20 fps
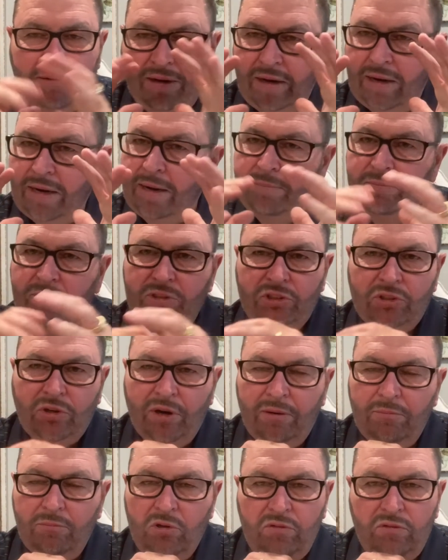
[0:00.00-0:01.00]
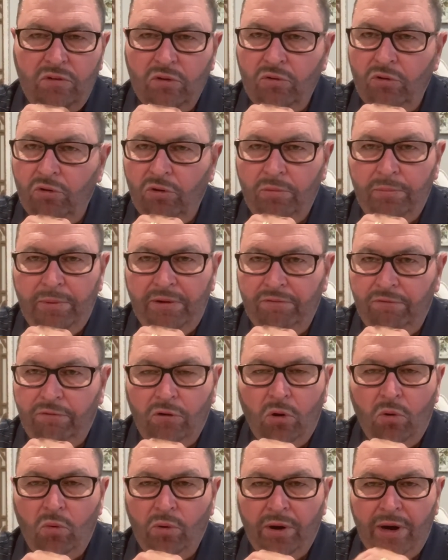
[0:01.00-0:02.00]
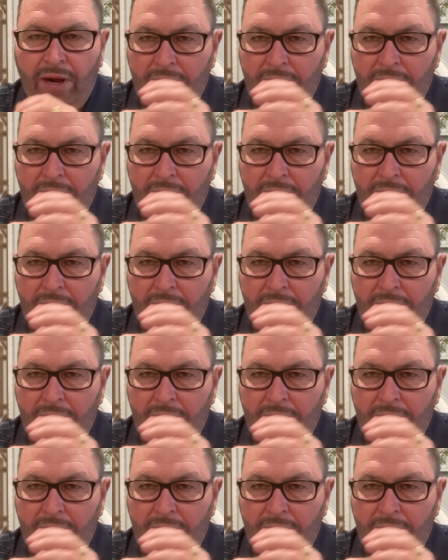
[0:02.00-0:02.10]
I'm just going to move a little bit forward.